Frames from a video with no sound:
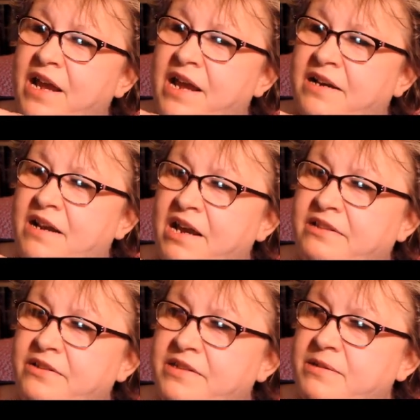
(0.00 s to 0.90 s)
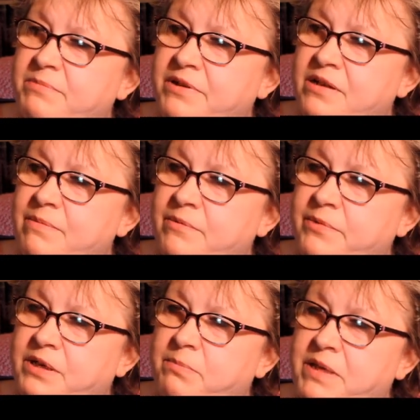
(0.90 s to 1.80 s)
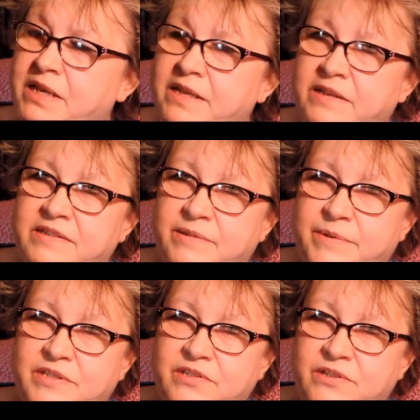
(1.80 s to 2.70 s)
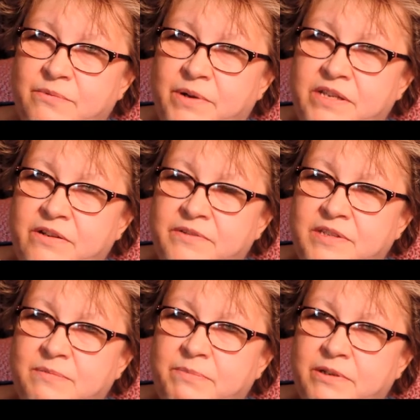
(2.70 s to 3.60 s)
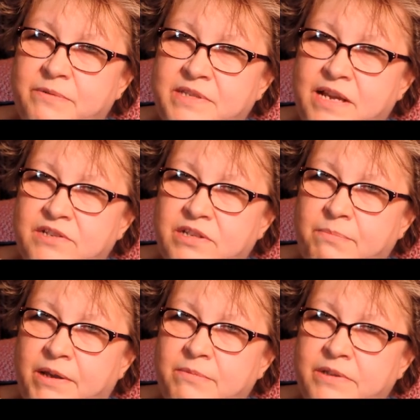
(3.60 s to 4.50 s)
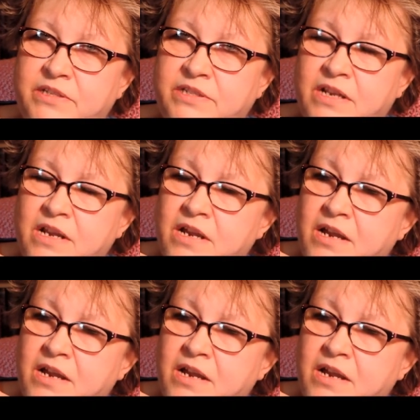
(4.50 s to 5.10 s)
And I looked the book up on Wikipedia because I wasn't sure what year this book was actually published.